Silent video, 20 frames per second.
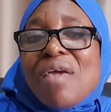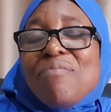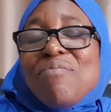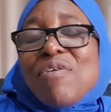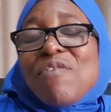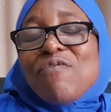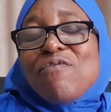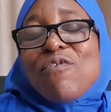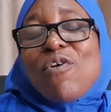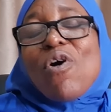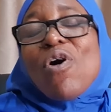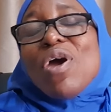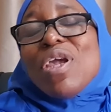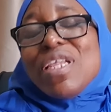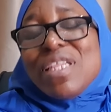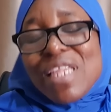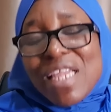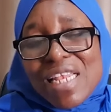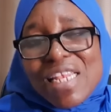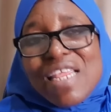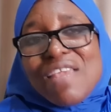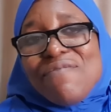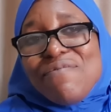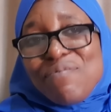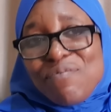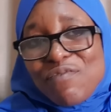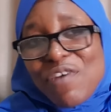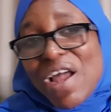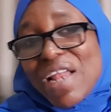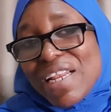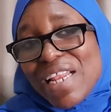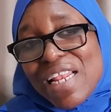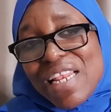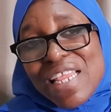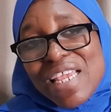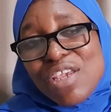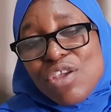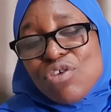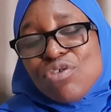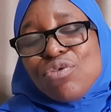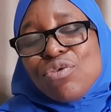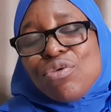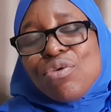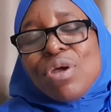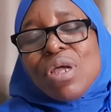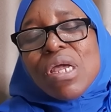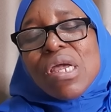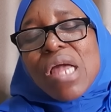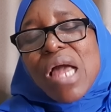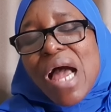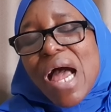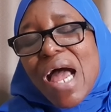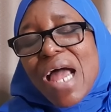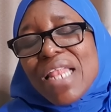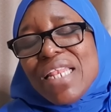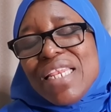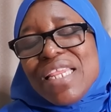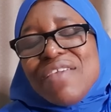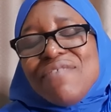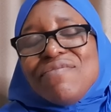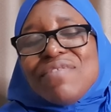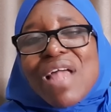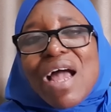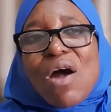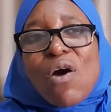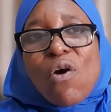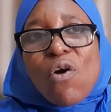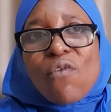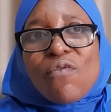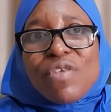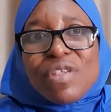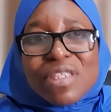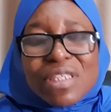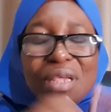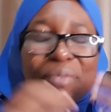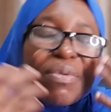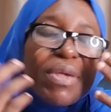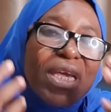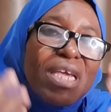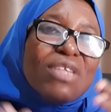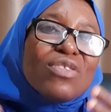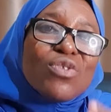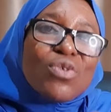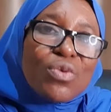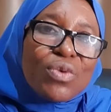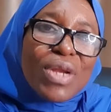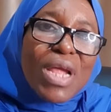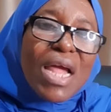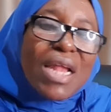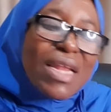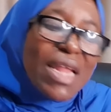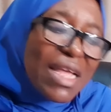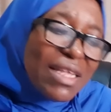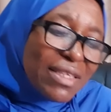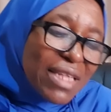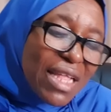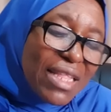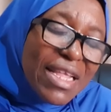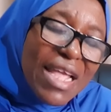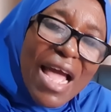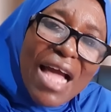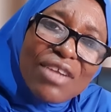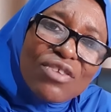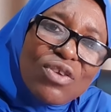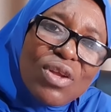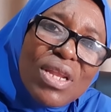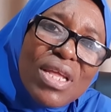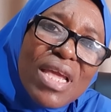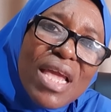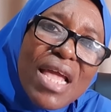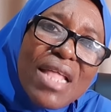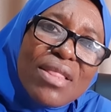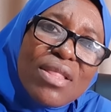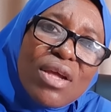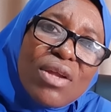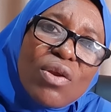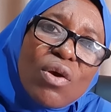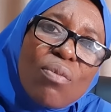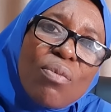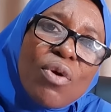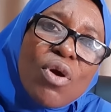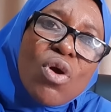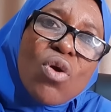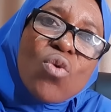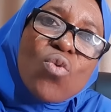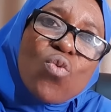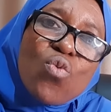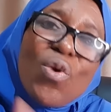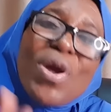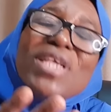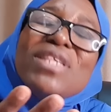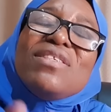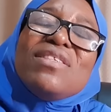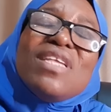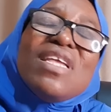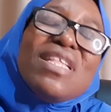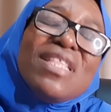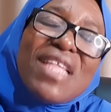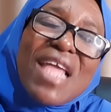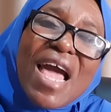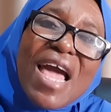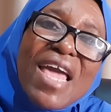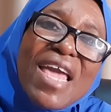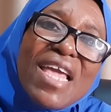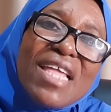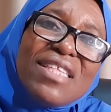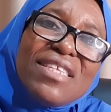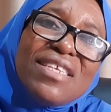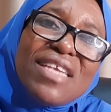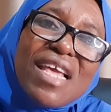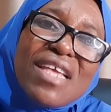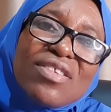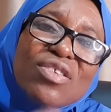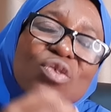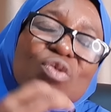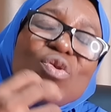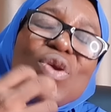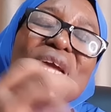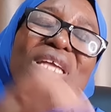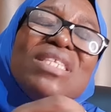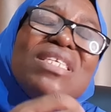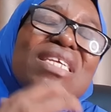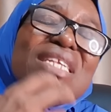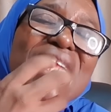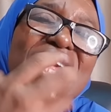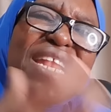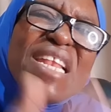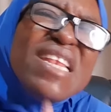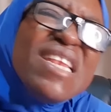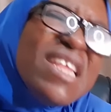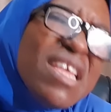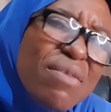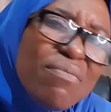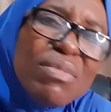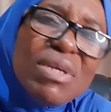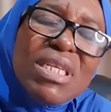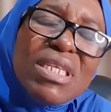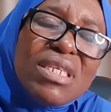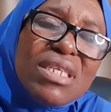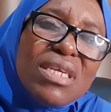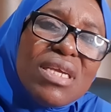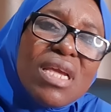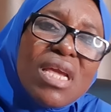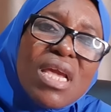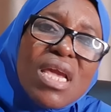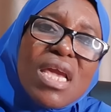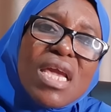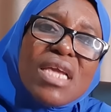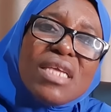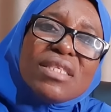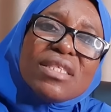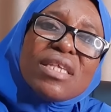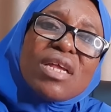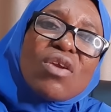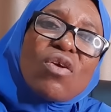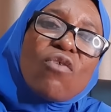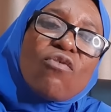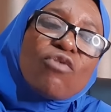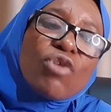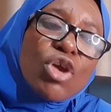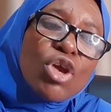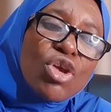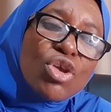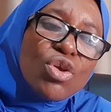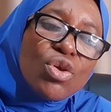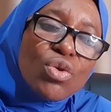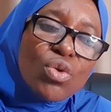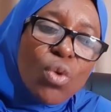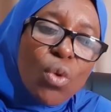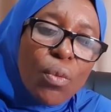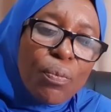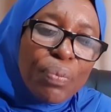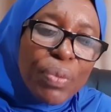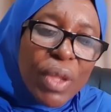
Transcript: before they leave, finally, you know, uh, leave that office, they begin to realize that they actually ended up wasting their eight years, creating enmity instead of, you know,